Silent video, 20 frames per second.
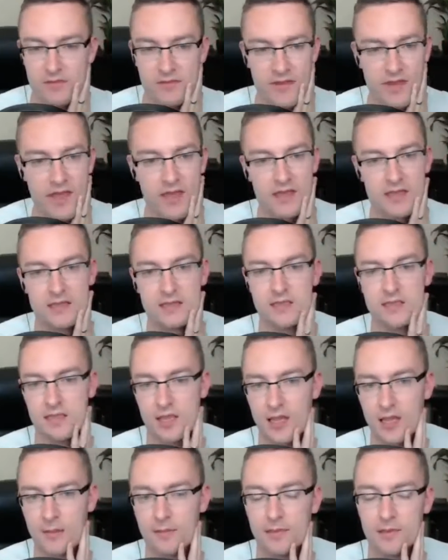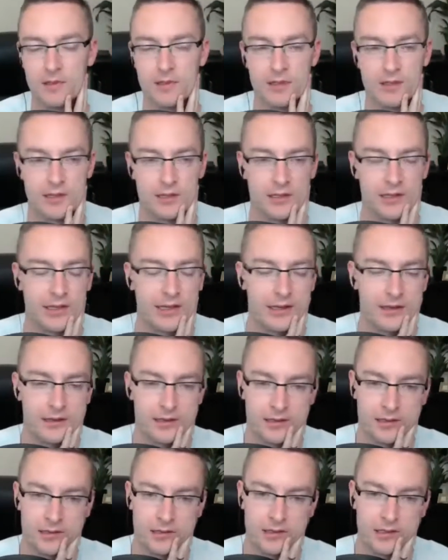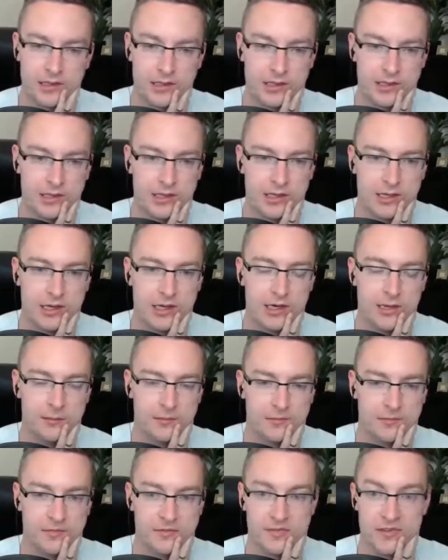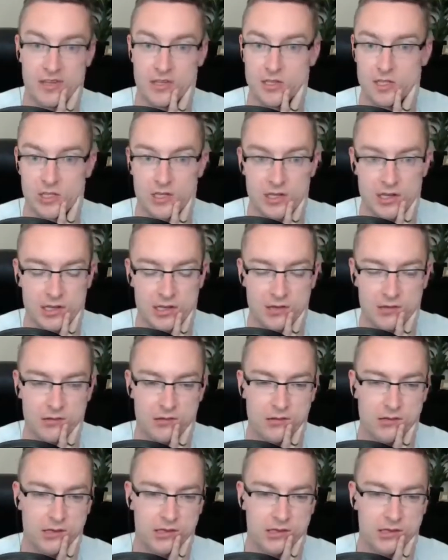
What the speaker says: Vegas, Tampa, Atlanta, Fiji.